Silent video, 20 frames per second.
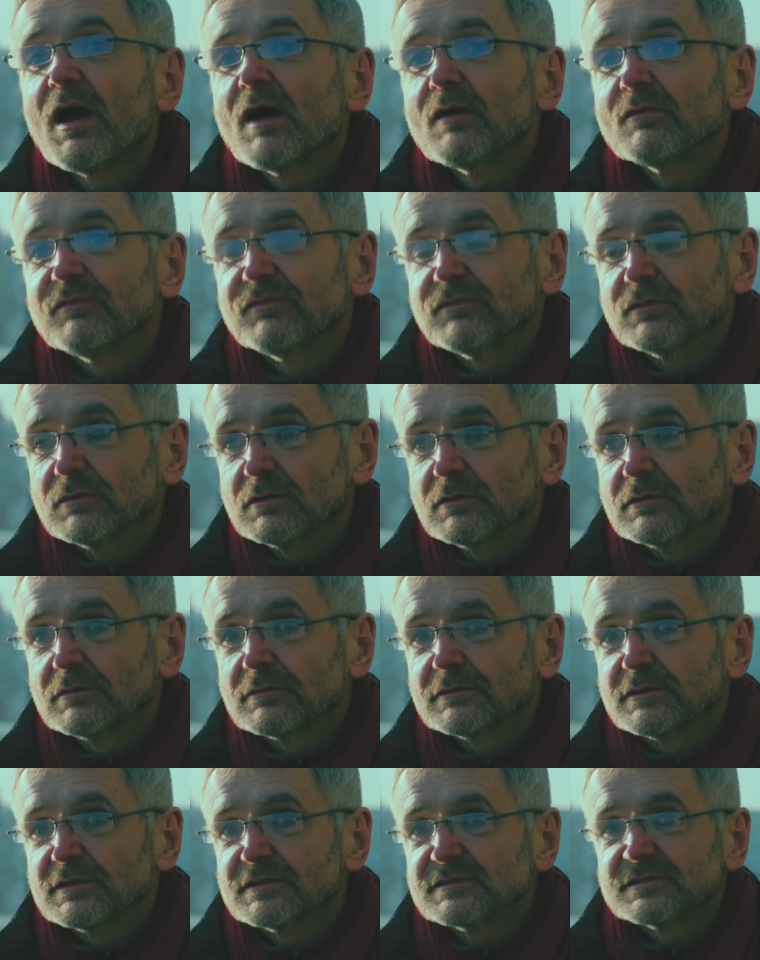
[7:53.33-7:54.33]
so helpful
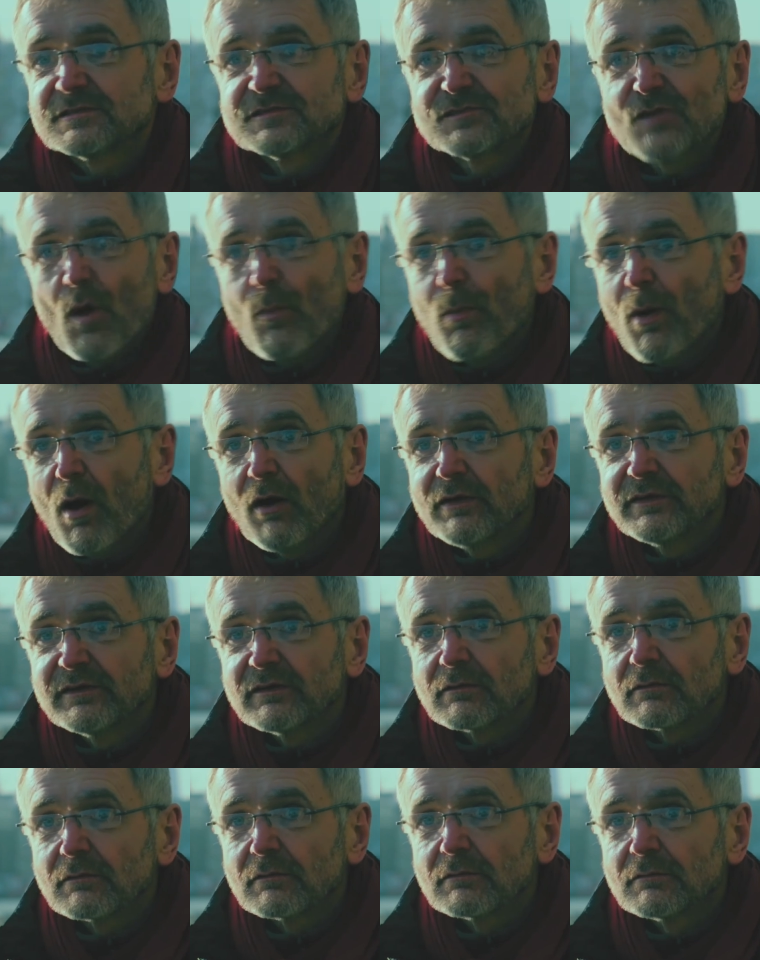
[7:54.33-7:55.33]
is to stop
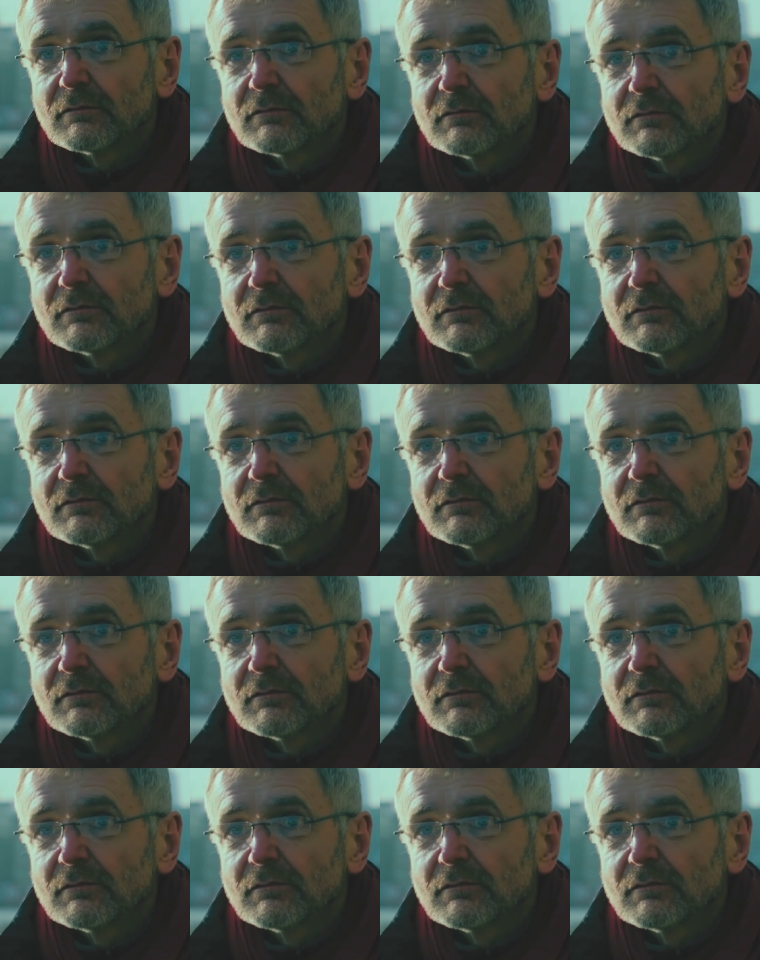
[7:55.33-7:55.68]
hiding.